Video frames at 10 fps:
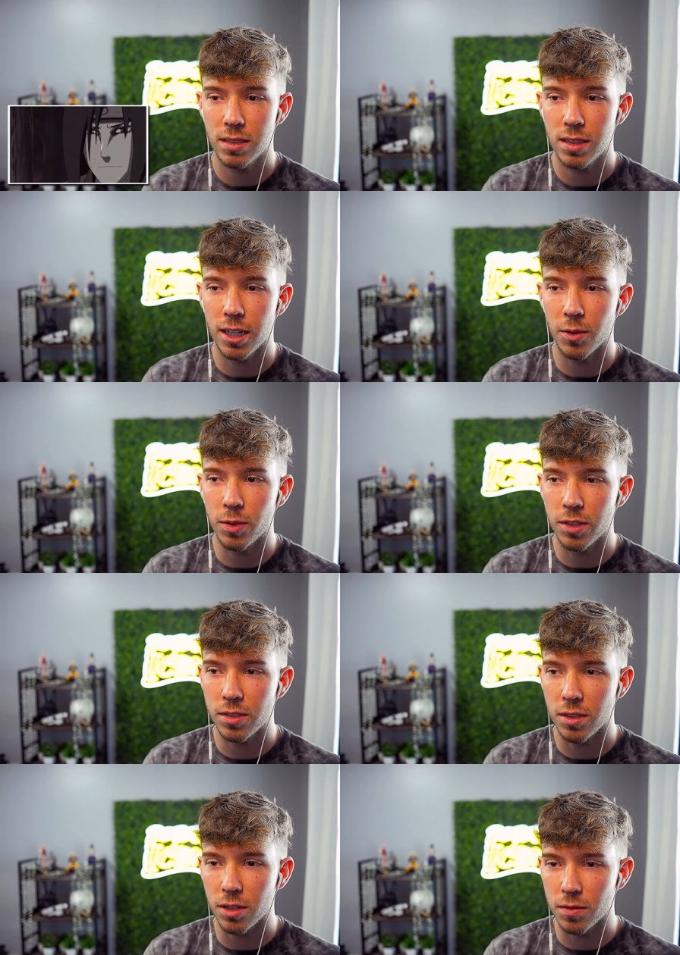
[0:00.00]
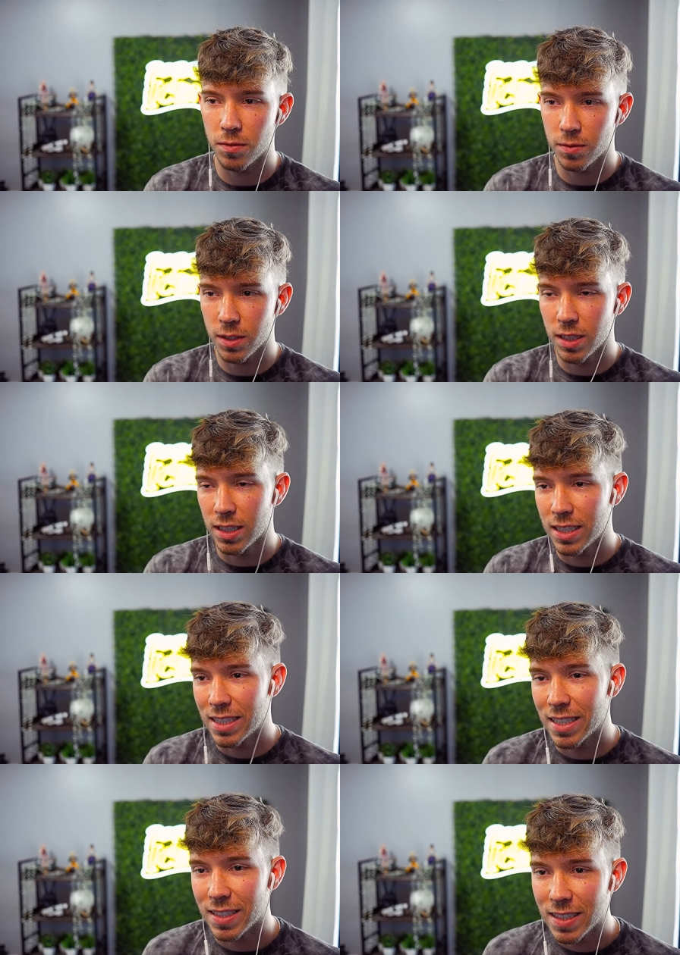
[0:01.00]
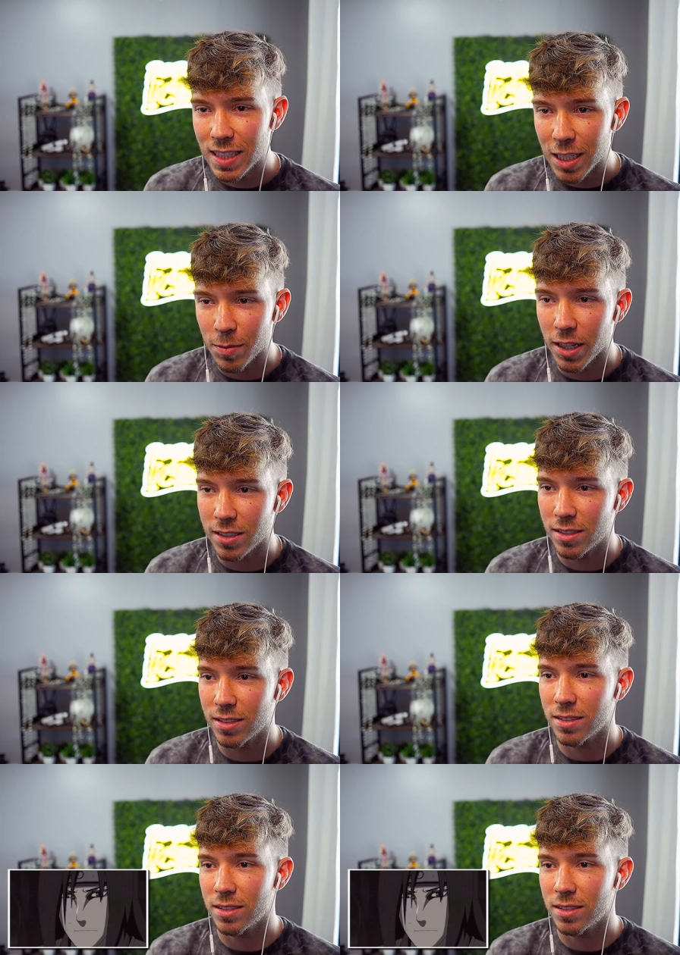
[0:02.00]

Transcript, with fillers: He got to witness all of his teammates.